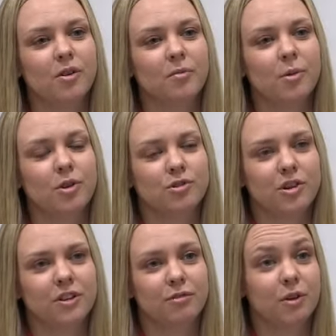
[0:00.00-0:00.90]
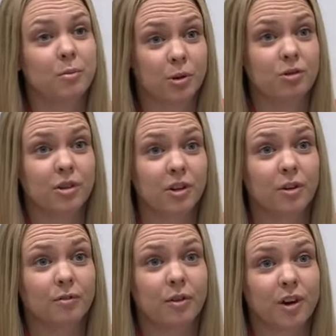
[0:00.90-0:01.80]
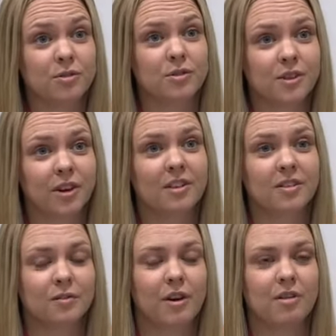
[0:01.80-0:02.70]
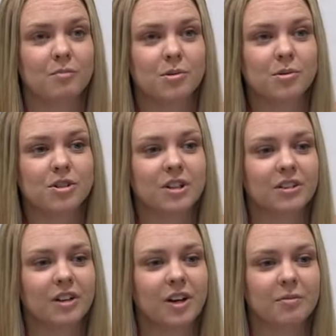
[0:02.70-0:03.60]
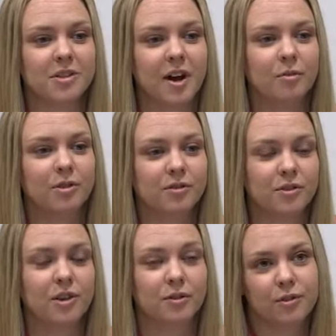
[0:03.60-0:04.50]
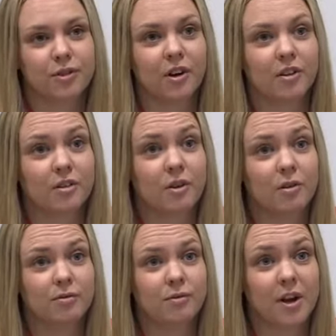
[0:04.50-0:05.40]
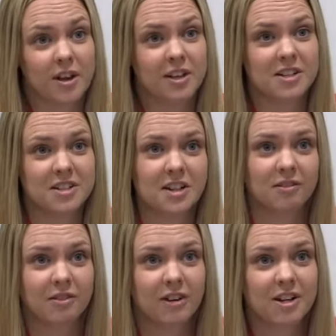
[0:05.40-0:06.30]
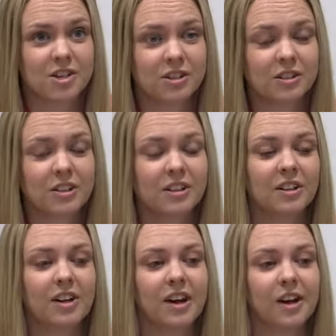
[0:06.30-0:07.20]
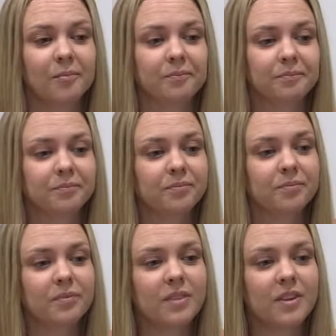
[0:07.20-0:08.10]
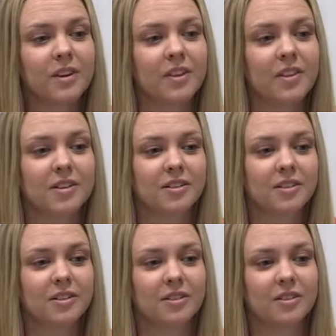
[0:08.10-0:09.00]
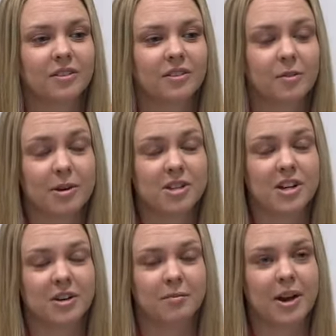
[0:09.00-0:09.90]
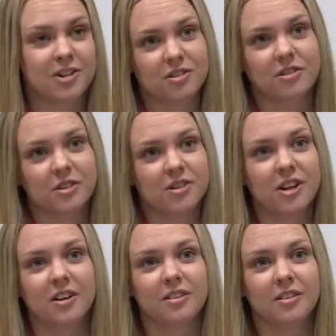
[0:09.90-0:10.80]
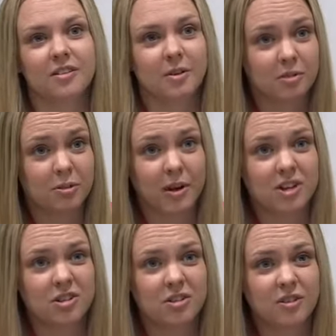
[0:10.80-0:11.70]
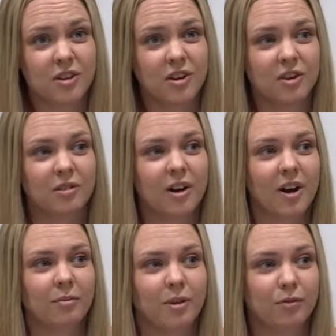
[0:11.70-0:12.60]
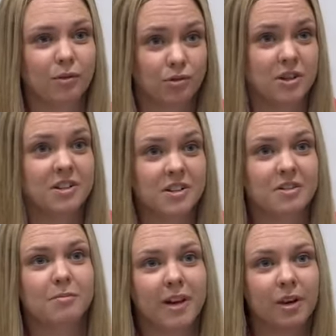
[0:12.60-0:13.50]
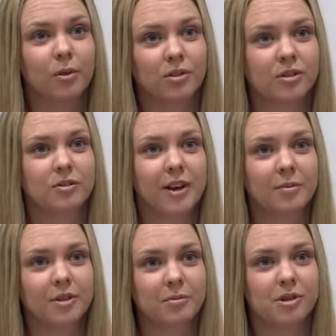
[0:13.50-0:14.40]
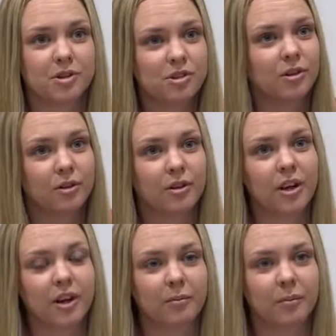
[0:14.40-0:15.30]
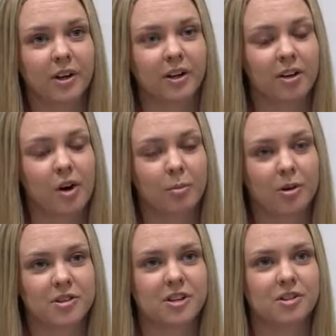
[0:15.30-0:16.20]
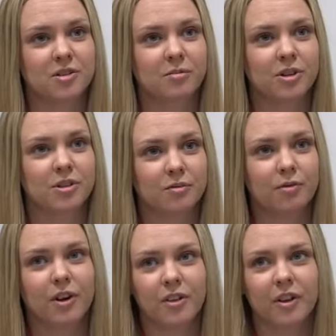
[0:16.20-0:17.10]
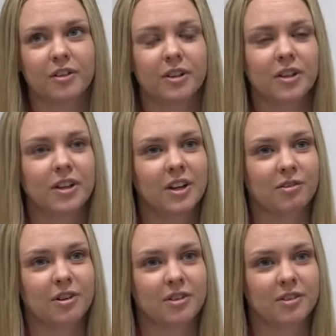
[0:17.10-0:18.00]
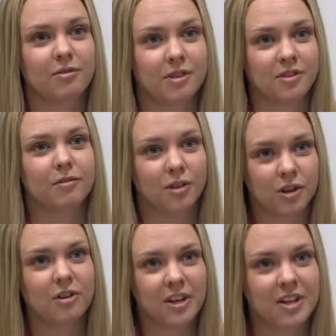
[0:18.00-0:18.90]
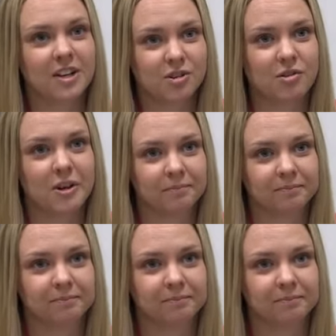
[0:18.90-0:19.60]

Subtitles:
Frequent monitoring of vital signs is very important to help to look for signs of early deterioration. And this especially in patients such as septic patients who, if not treated, may go on to develop septic shock and hypotension, which can further increase the risk of an acute kidney injury.